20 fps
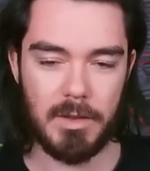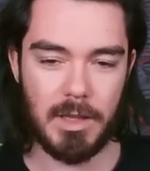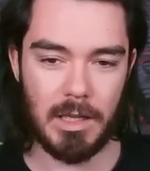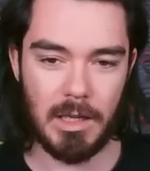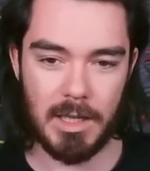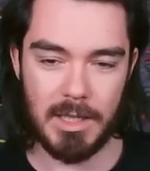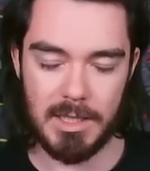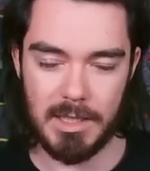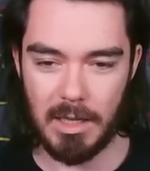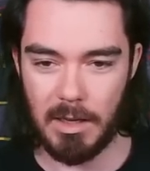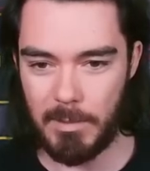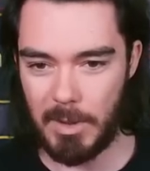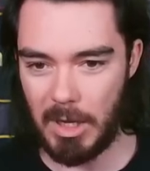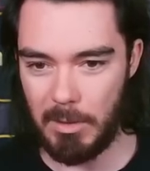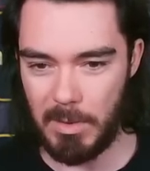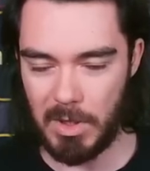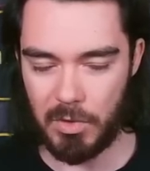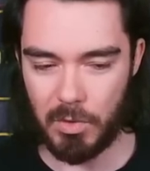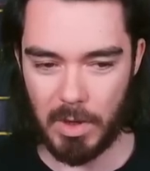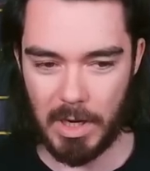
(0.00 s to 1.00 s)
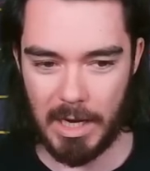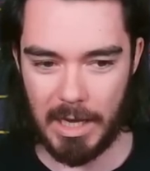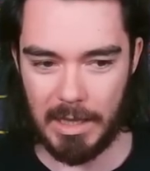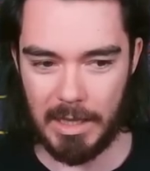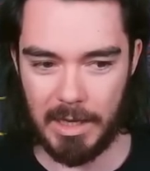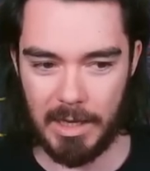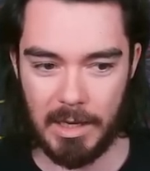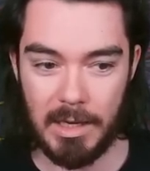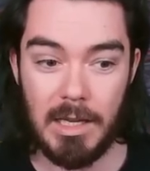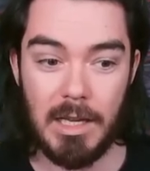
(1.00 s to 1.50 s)
The nice thing about
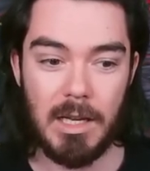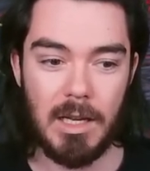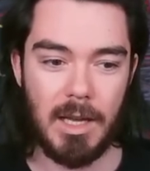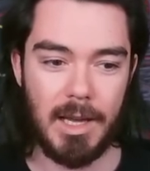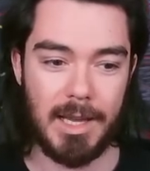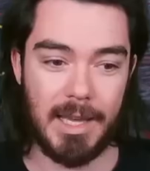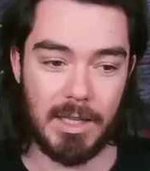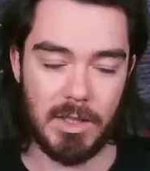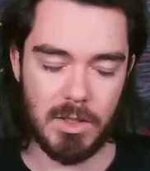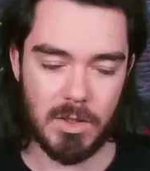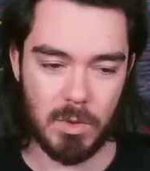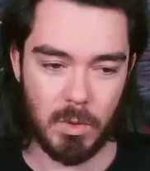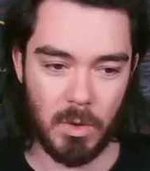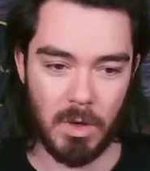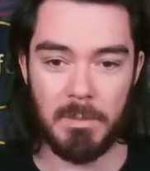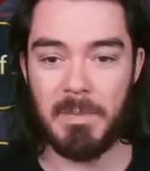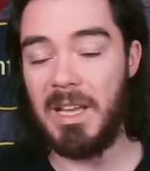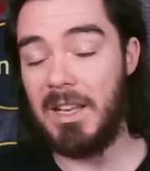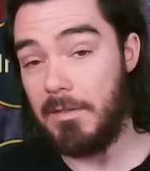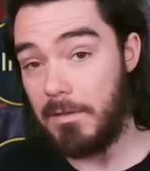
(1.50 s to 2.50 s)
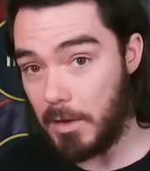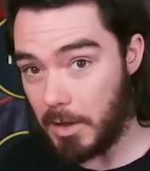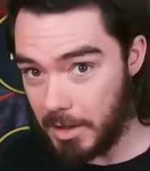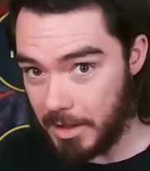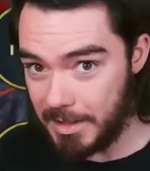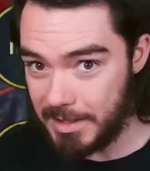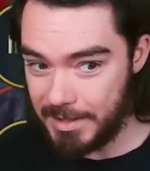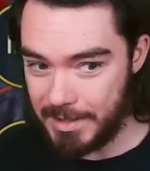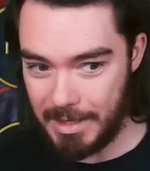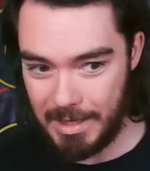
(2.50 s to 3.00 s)
Mithrala against Tormin, for
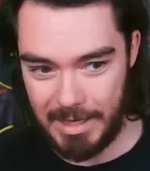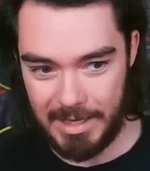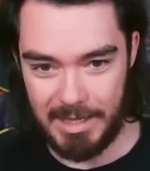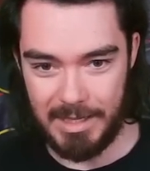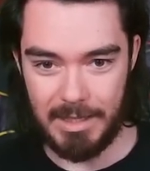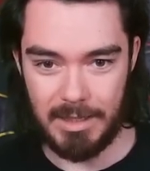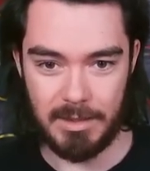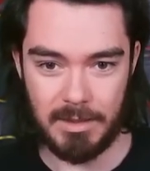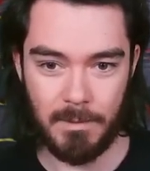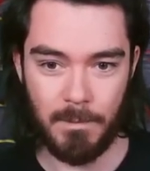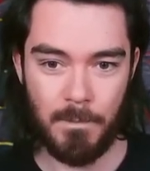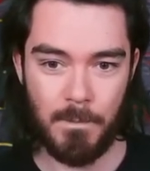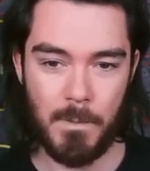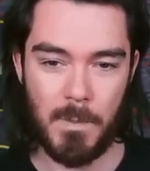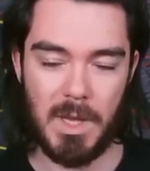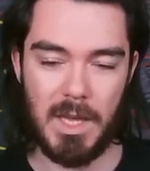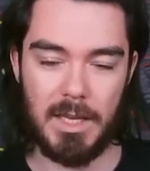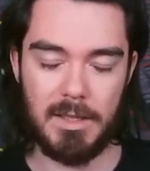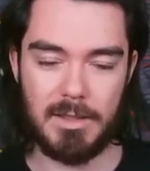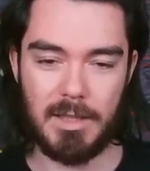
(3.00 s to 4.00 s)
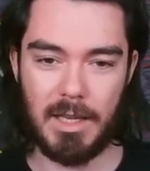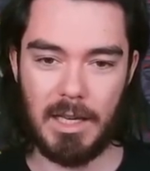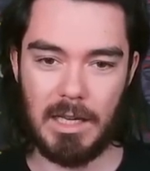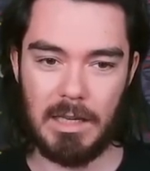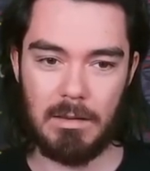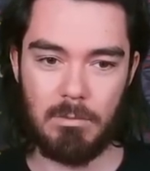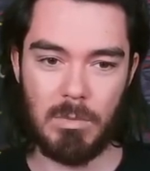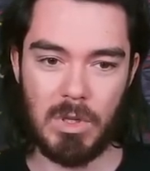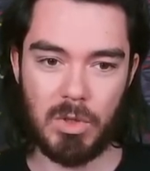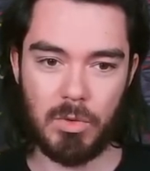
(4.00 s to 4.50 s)
us that is, is
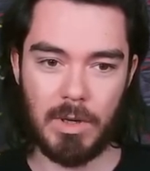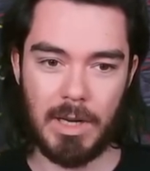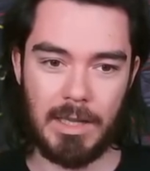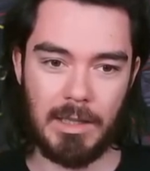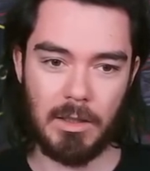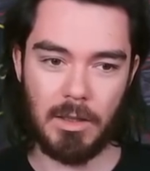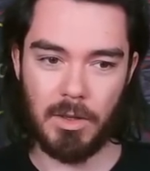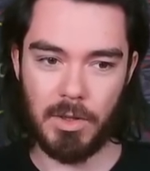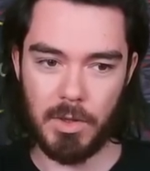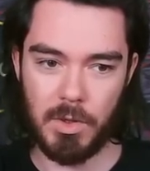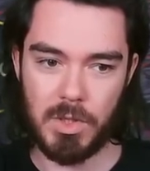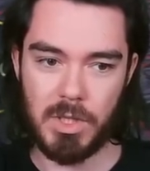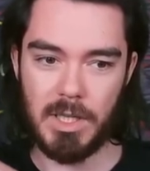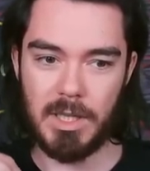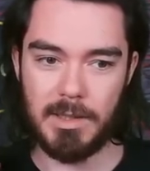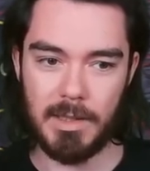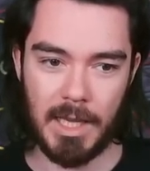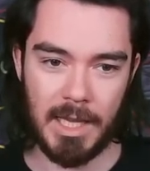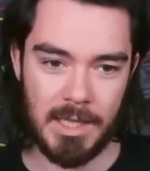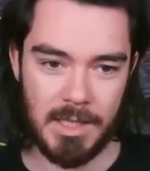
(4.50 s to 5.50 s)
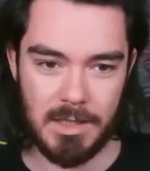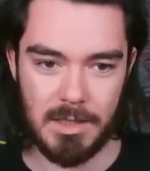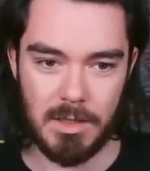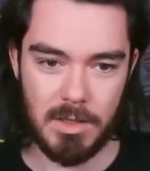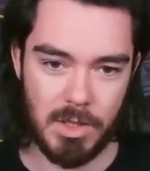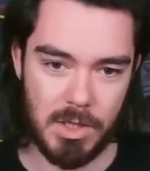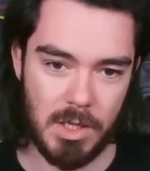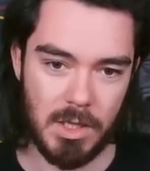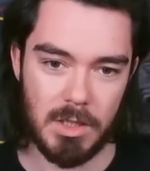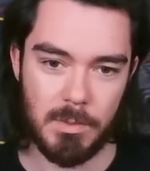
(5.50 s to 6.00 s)
that Mithrala, although she cleanses,
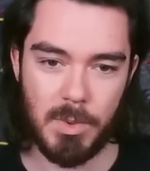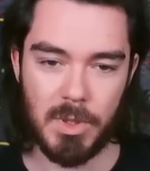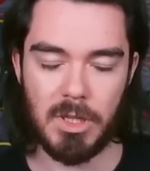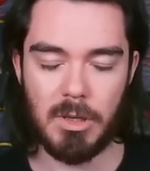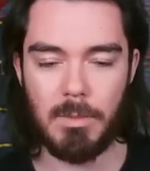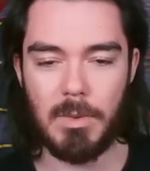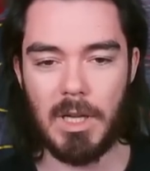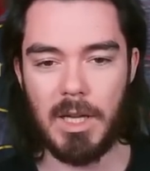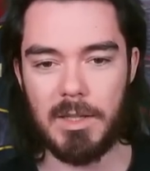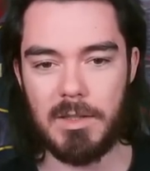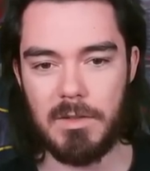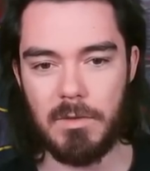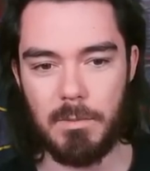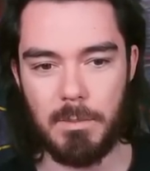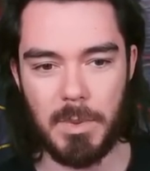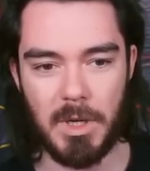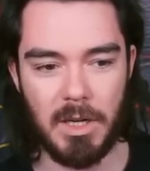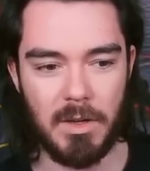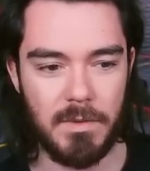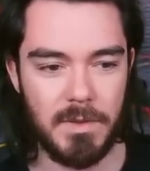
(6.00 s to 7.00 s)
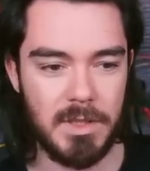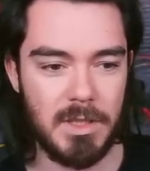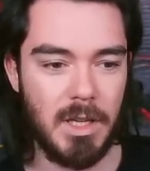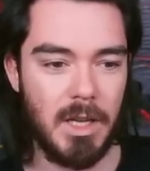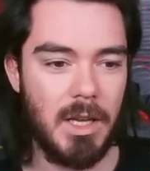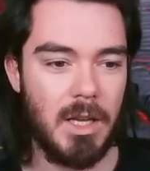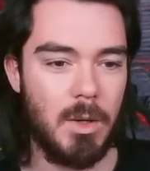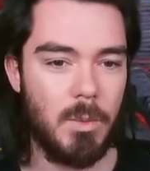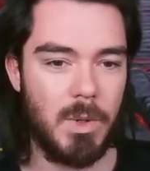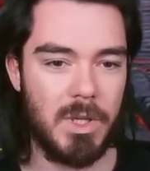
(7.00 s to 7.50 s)
she does put up lots of buffs,
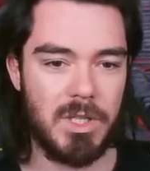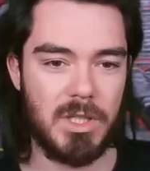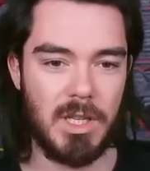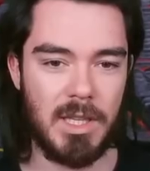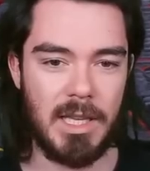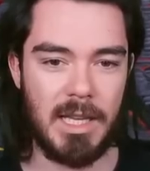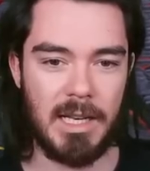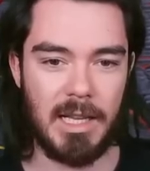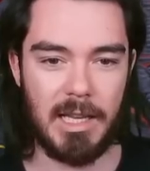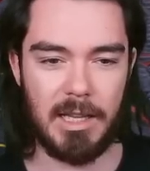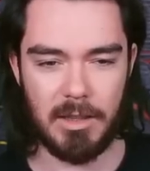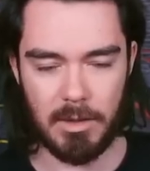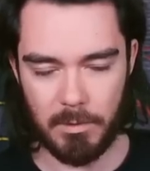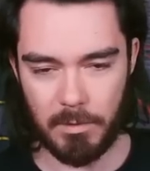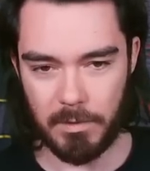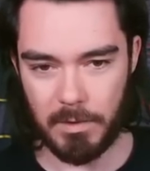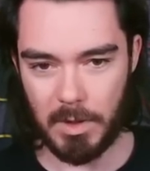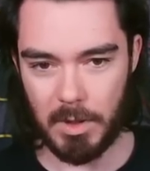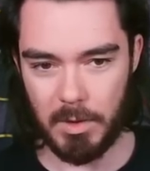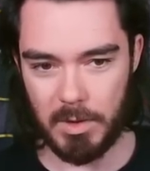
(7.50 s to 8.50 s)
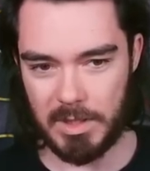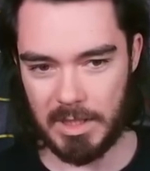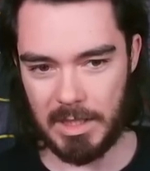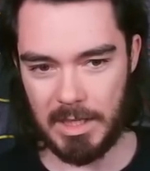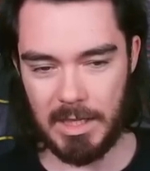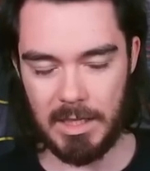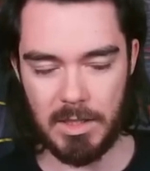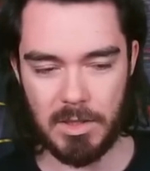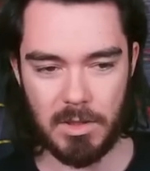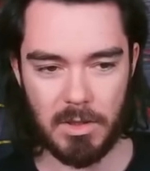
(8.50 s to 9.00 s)
which can then get them frozen
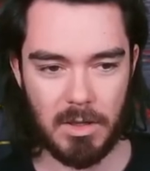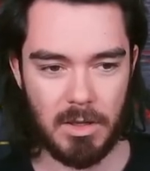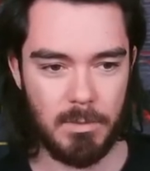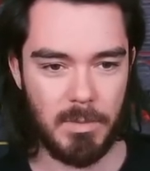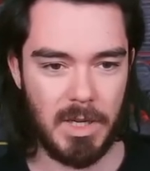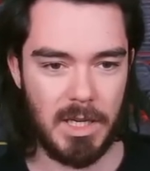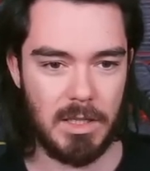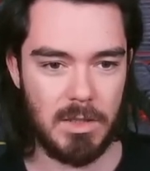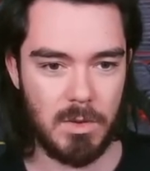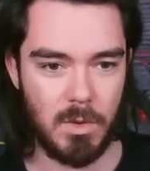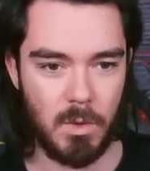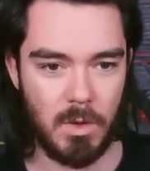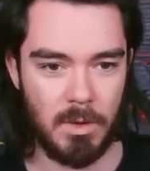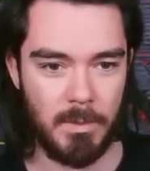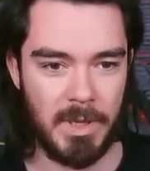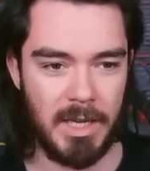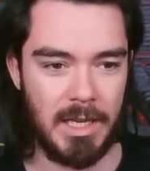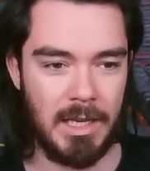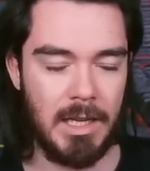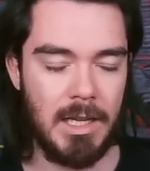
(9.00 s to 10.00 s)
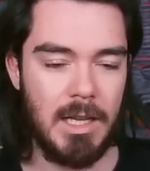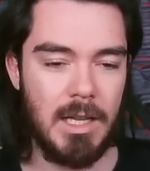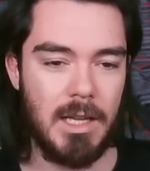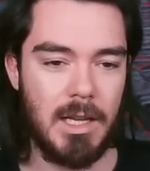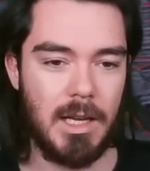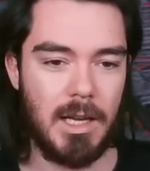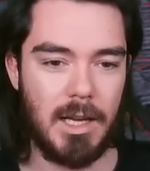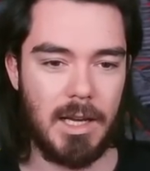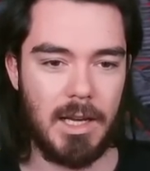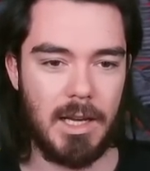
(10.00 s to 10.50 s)
in turn by Tormin,
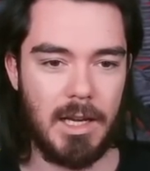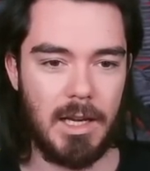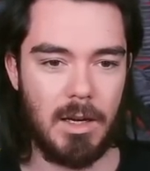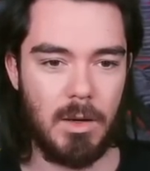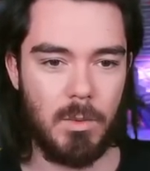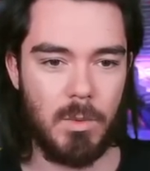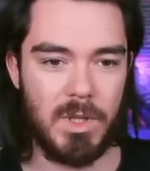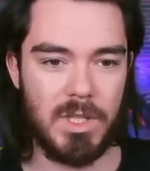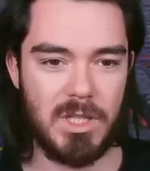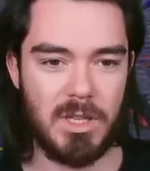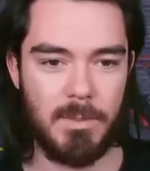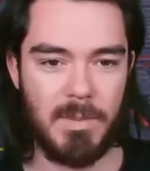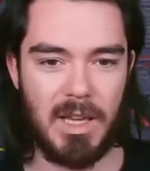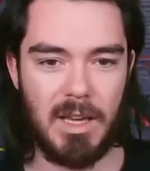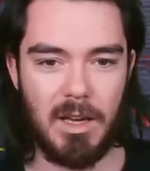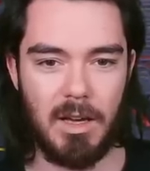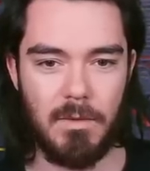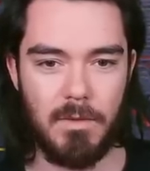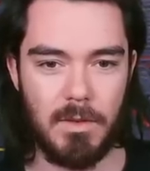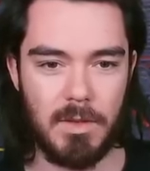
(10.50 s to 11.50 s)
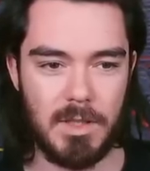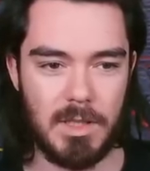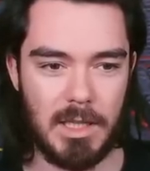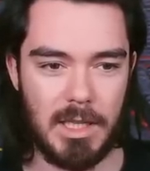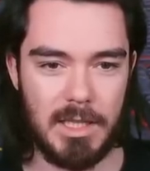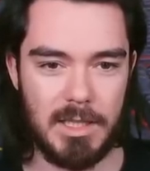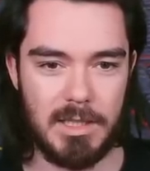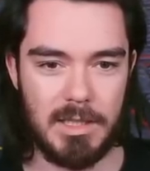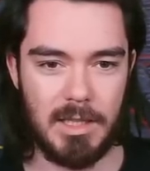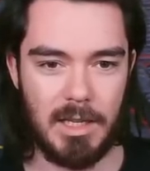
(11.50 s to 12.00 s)
uh, which can be helpful. So
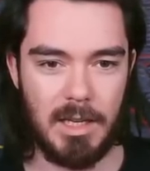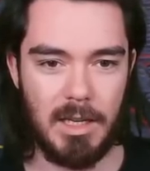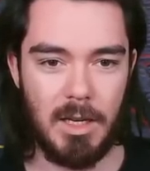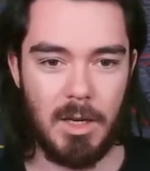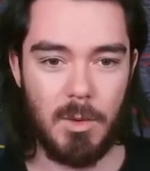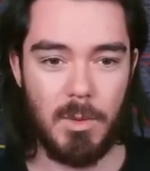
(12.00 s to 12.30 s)
let's see.